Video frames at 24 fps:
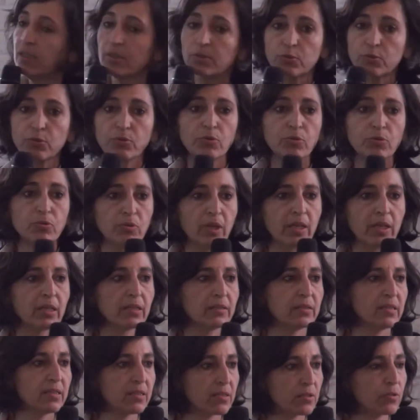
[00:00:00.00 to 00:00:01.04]
to
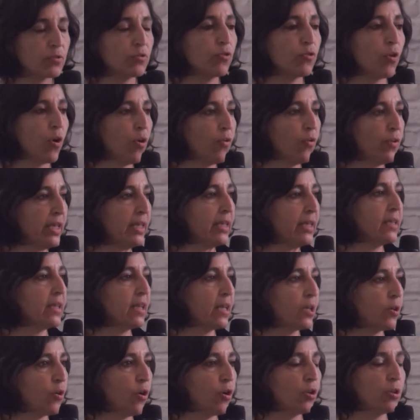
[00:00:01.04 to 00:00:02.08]
this growing
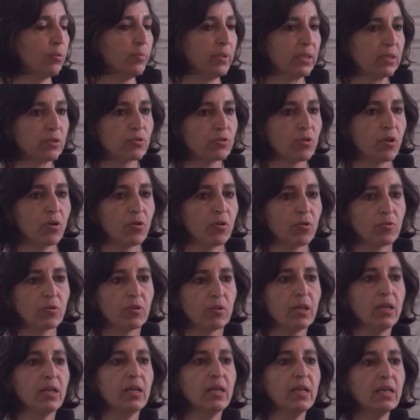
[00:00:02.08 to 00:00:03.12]
economy. So
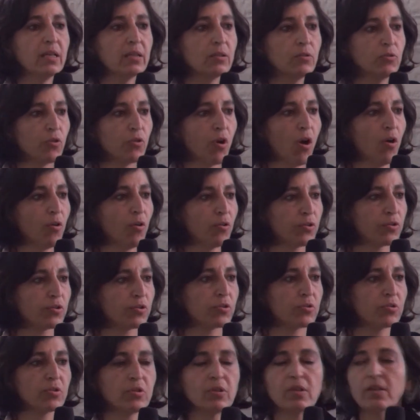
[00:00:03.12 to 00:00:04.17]
growth
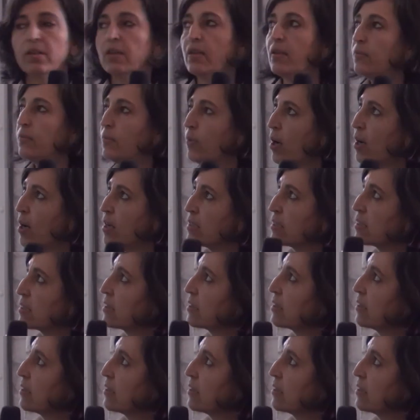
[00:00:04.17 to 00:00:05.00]
was,